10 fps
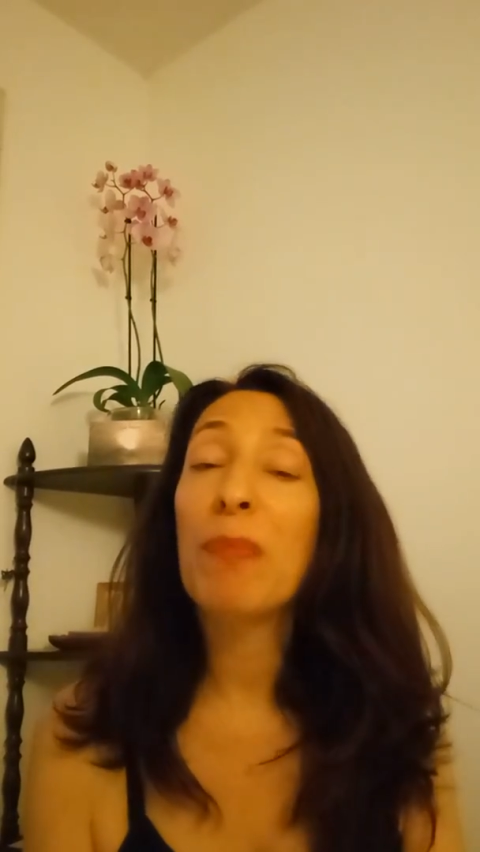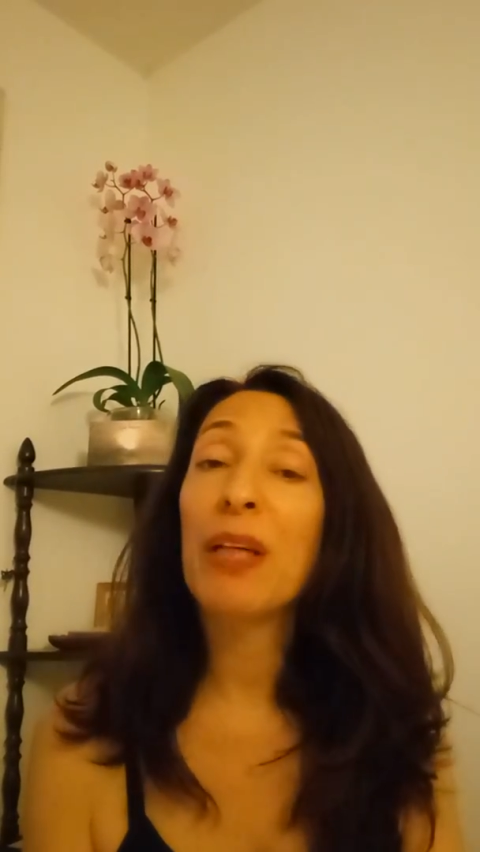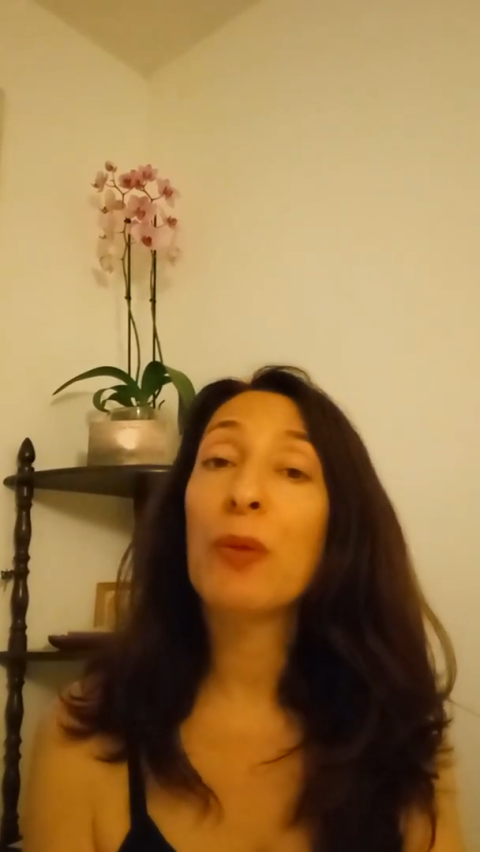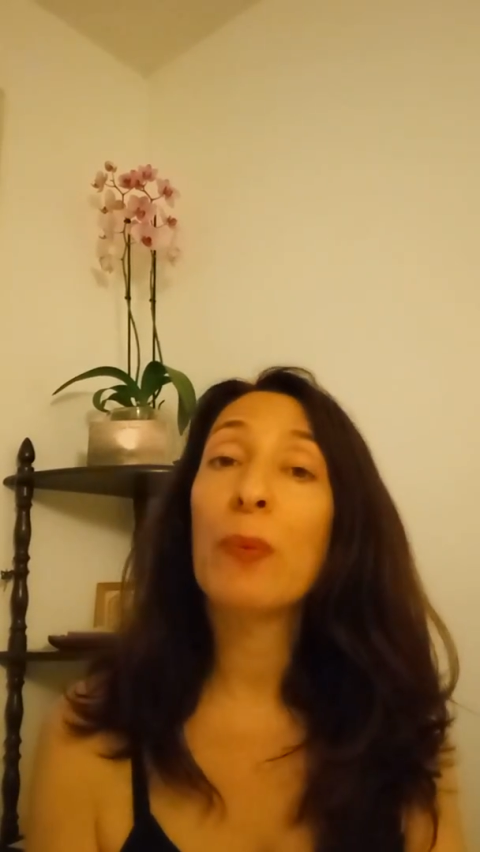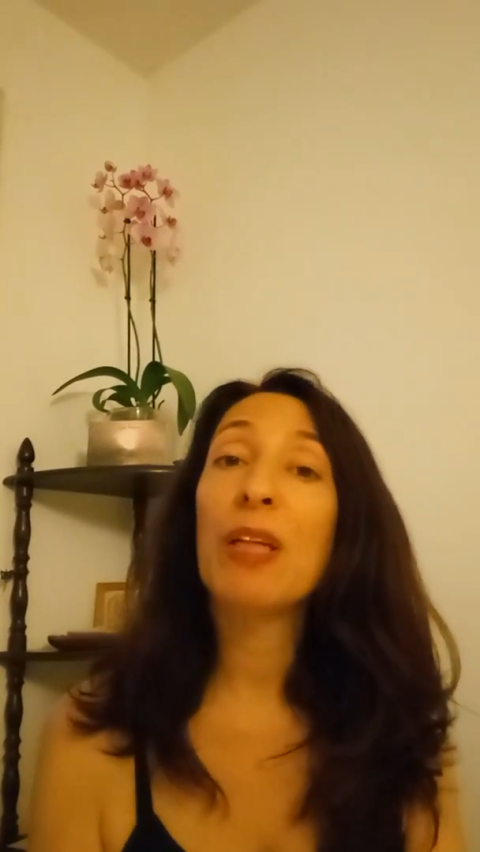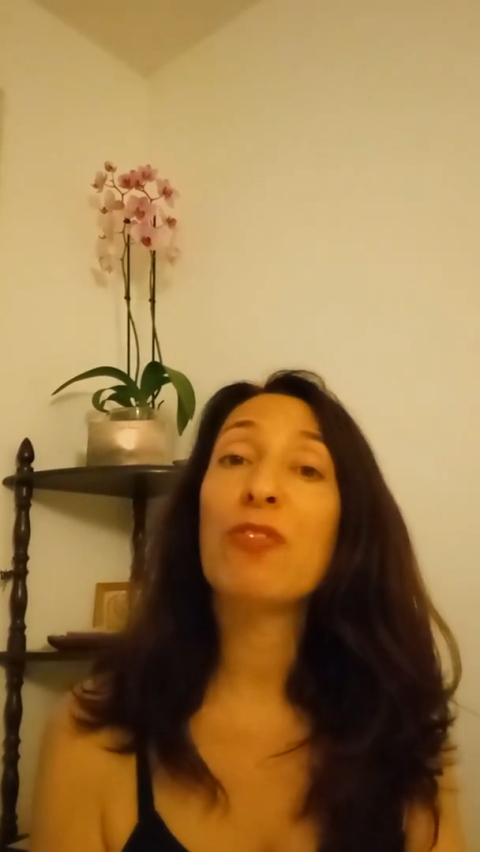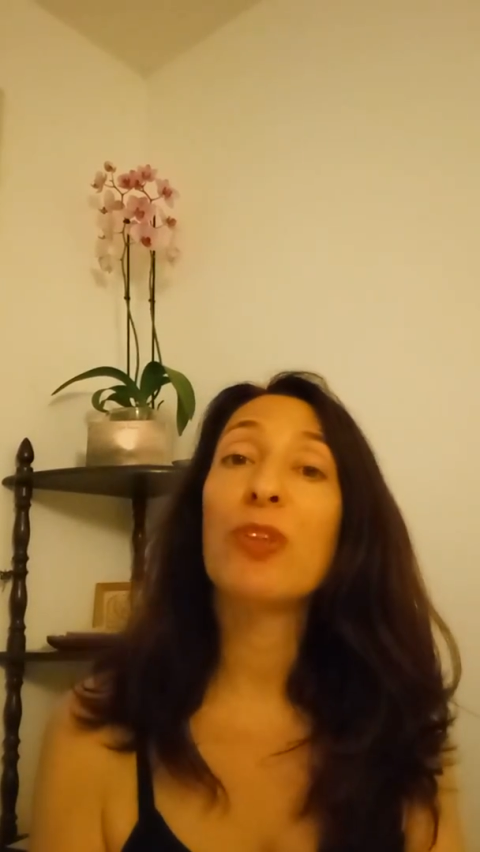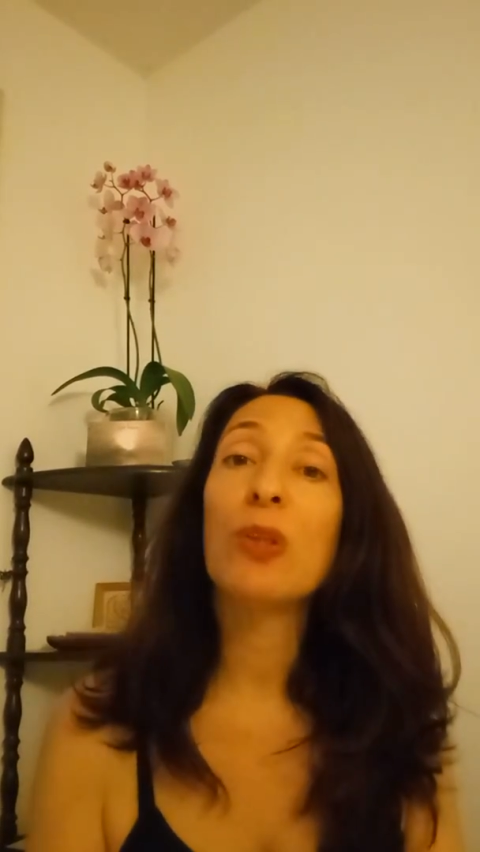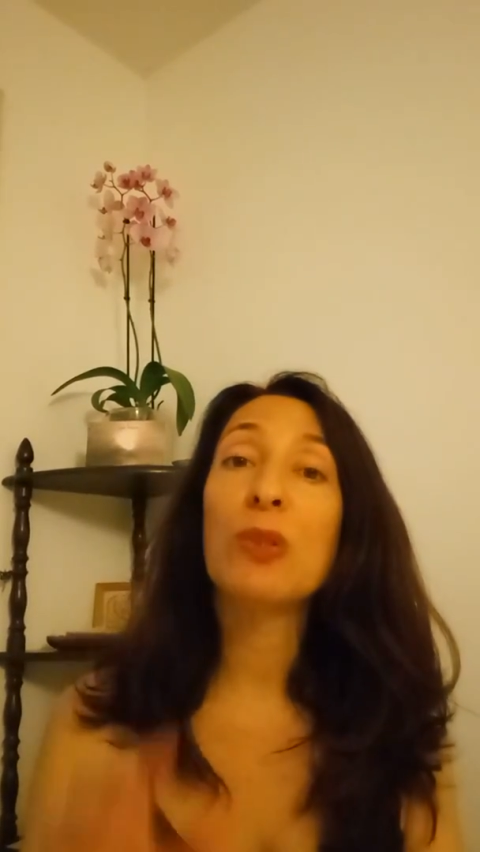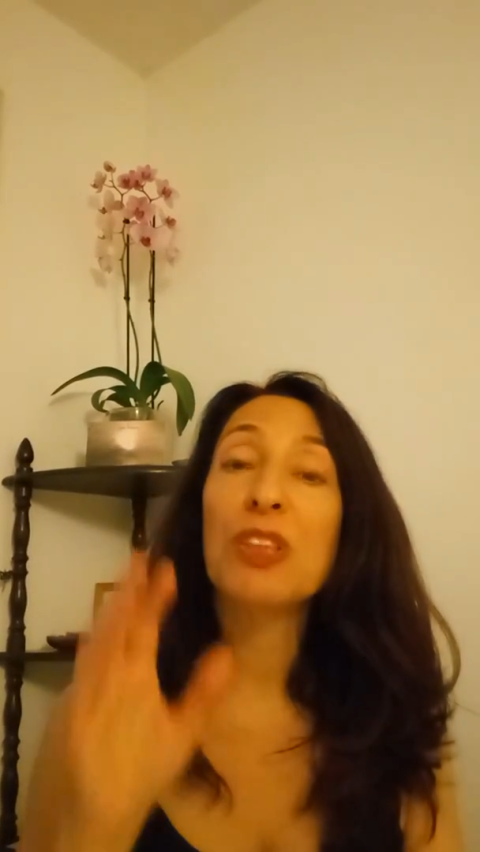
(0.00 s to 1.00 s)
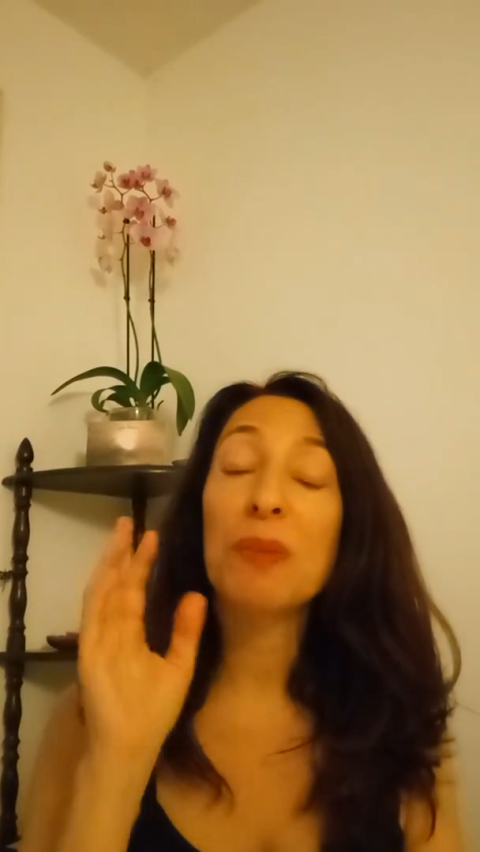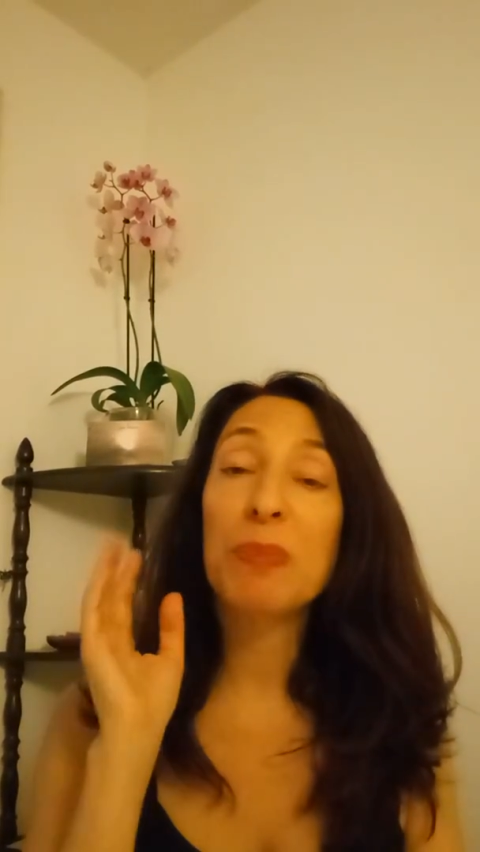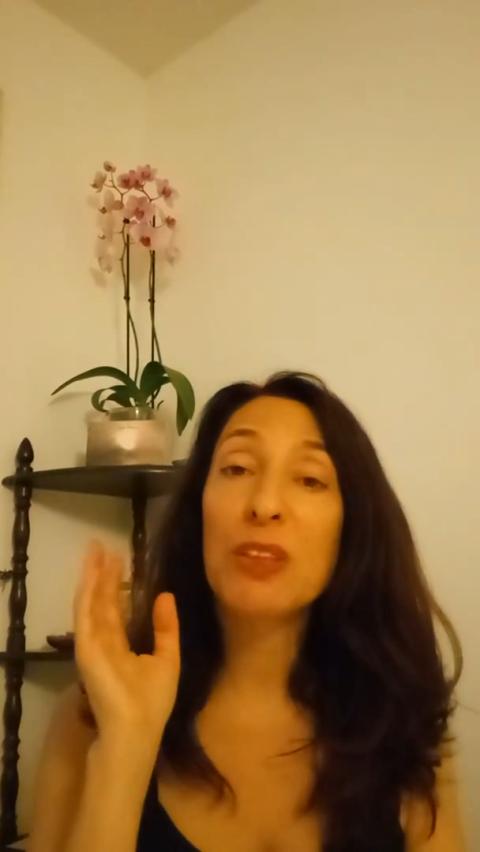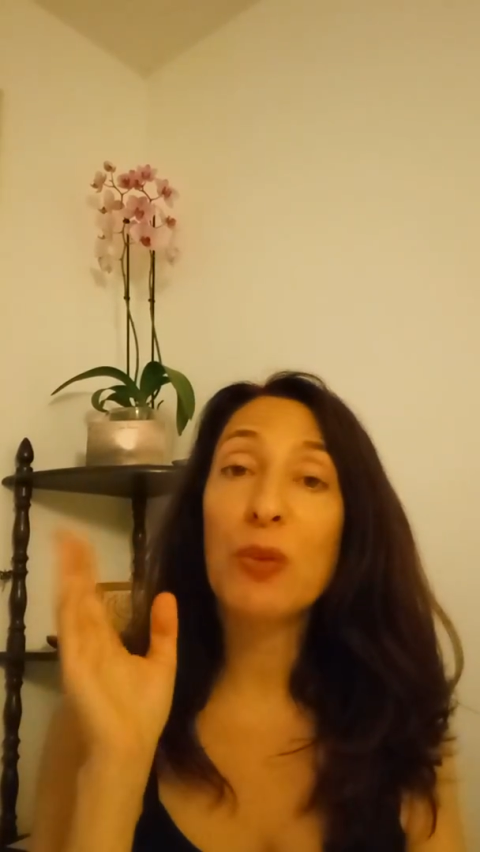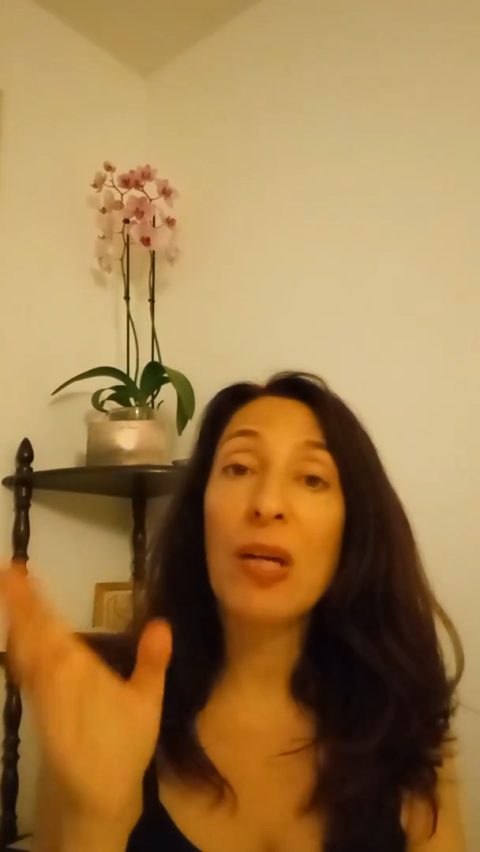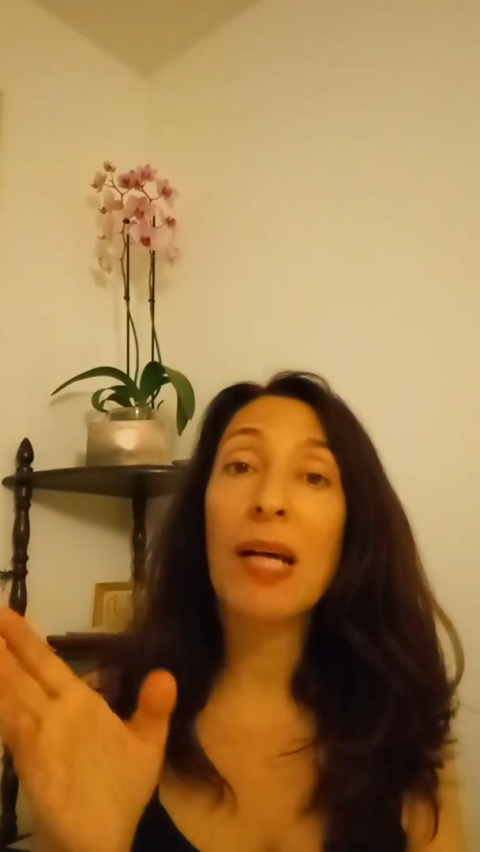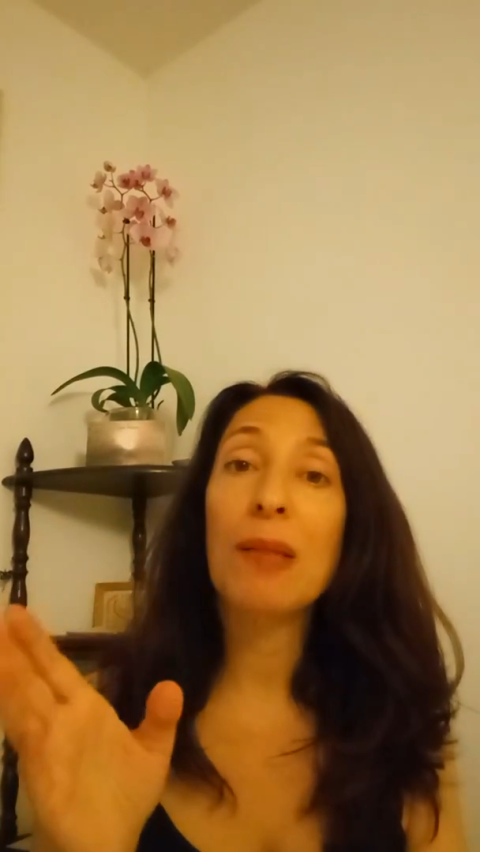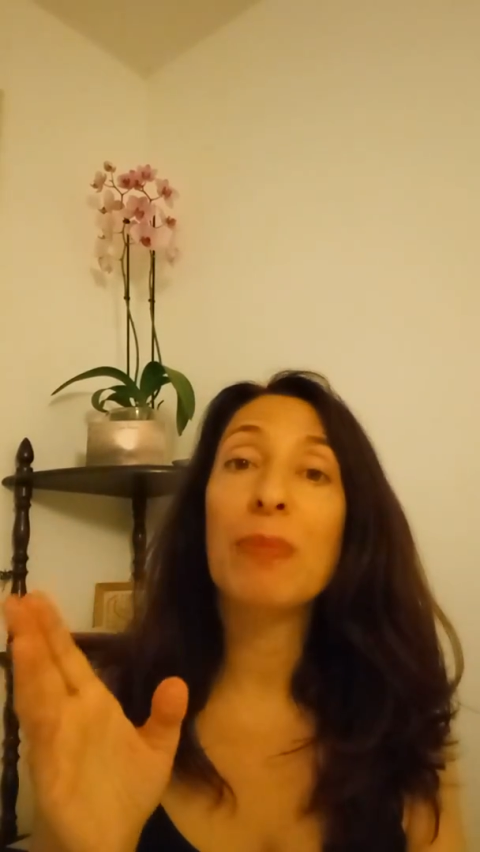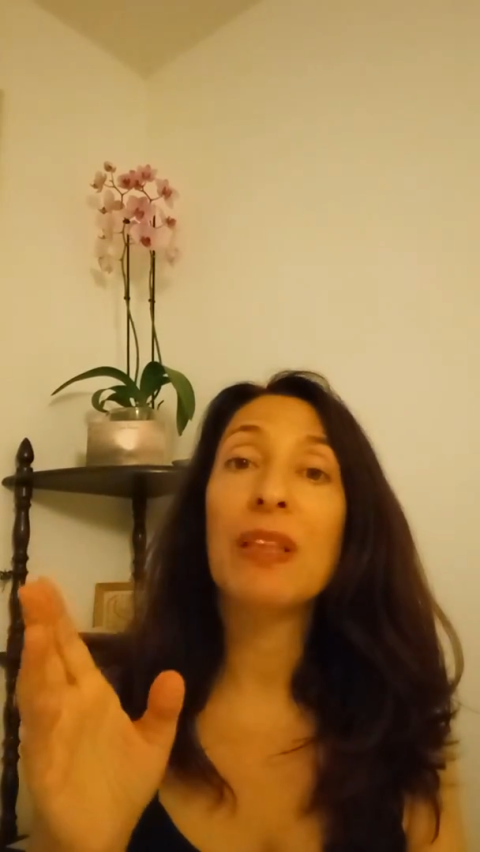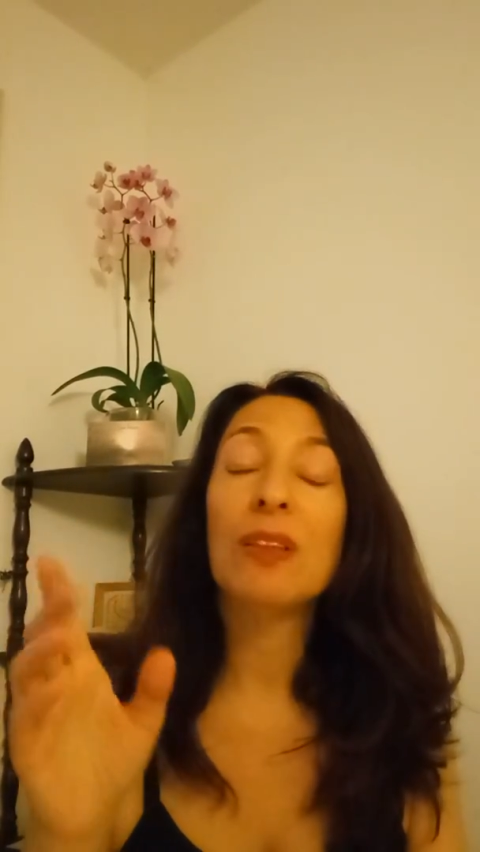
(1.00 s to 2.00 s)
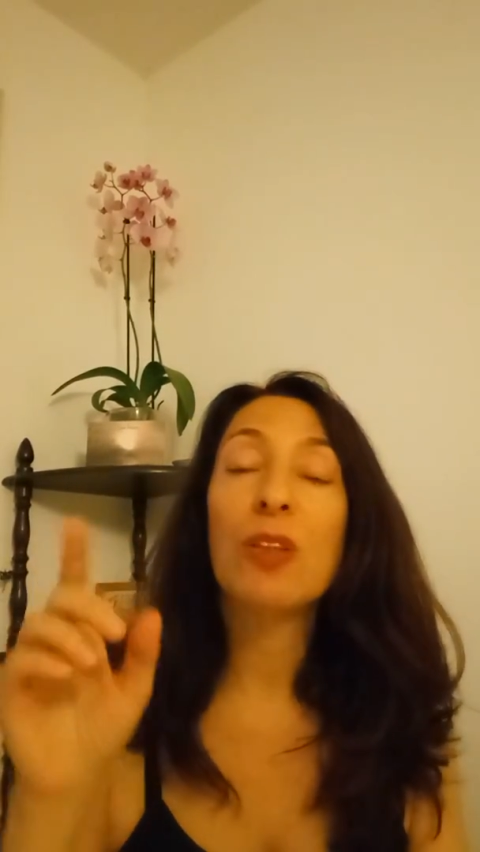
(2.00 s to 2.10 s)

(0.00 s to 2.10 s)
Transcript: By the way, for those subscribing,